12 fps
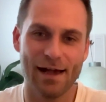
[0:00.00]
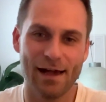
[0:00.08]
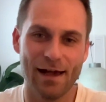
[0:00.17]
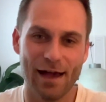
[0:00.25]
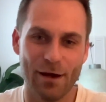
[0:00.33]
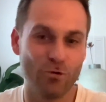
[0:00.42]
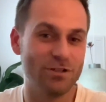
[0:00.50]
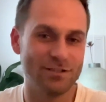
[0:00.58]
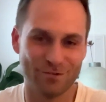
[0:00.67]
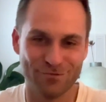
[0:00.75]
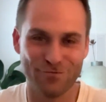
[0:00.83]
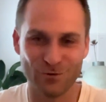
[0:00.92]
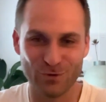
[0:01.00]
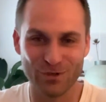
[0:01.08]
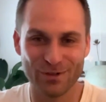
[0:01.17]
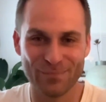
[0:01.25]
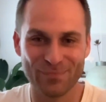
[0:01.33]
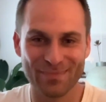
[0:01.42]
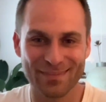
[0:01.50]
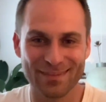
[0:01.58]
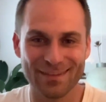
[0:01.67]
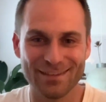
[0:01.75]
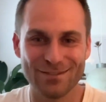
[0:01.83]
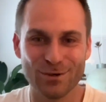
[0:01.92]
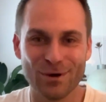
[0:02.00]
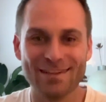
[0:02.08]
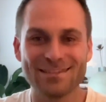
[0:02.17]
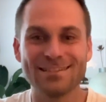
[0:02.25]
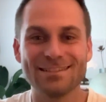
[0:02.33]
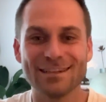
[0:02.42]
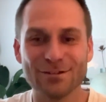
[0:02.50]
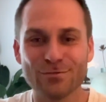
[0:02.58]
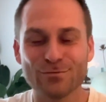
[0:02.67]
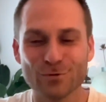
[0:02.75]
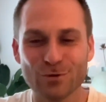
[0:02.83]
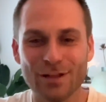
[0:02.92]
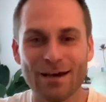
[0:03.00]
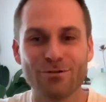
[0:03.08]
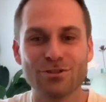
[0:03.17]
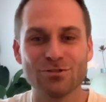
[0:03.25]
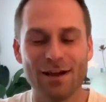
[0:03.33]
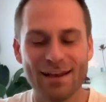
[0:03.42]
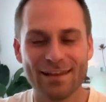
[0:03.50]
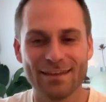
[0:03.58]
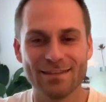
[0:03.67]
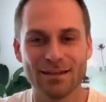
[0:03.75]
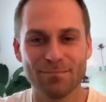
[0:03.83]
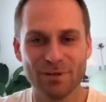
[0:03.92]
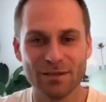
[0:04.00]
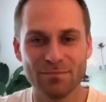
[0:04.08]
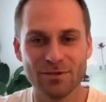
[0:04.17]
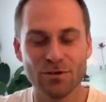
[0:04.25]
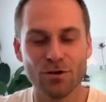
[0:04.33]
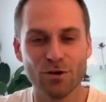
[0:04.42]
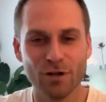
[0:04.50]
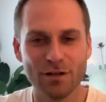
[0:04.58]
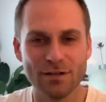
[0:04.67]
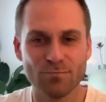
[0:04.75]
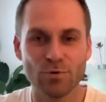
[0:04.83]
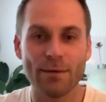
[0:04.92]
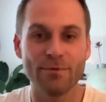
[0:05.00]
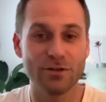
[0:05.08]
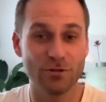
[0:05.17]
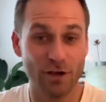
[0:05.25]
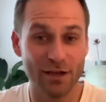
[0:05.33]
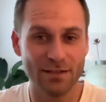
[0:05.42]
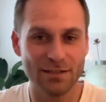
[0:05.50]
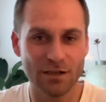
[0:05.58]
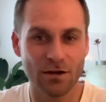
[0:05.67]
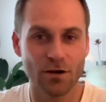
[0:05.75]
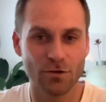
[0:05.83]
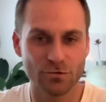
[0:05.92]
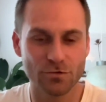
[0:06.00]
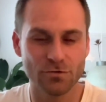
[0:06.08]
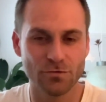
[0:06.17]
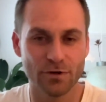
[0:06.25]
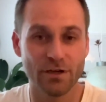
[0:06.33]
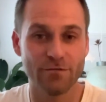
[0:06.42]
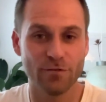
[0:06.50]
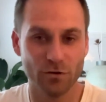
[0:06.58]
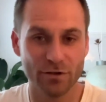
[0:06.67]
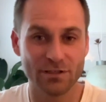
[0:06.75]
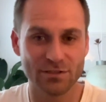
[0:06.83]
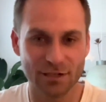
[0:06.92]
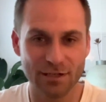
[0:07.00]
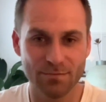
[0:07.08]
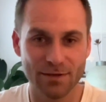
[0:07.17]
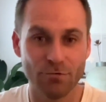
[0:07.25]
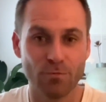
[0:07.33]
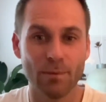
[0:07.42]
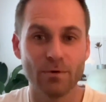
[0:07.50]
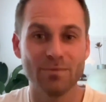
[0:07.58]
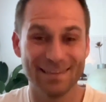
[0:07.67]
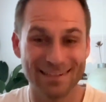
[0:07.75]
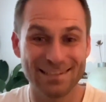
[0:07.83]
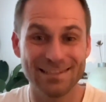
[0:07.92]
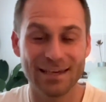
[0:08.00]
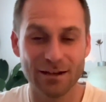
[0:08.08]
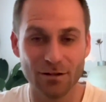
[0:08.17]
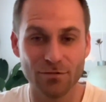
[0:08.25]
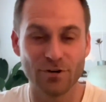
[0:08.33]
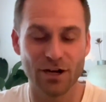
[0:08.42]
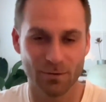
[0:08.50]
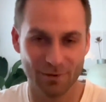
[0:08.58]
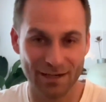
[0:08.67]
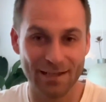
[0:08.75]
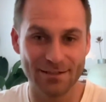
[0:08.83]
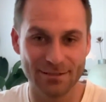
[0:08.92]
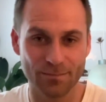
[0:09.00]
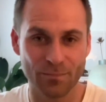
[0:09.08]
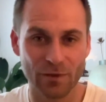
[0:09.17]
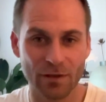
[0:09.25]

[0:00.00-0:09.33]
I would eat food. So as a general rule, I would try and get that big meal early and probably not eat close to falling asleep. That would probably be the general recommendation.